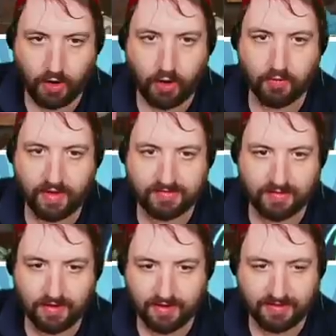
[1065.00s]
oh,
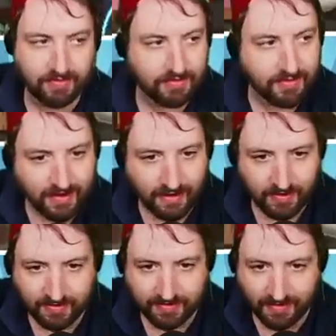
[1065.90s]
that's uh, is that is that
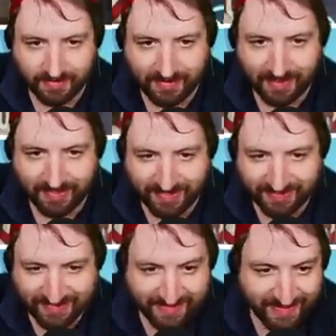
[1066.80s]
our, is, is that
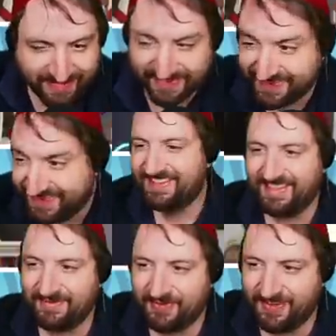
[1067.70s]
is, is
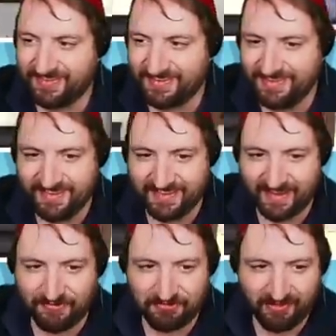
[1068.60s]
that the person? Is
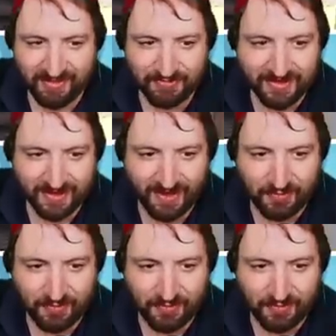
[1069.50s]
that our friend we uh,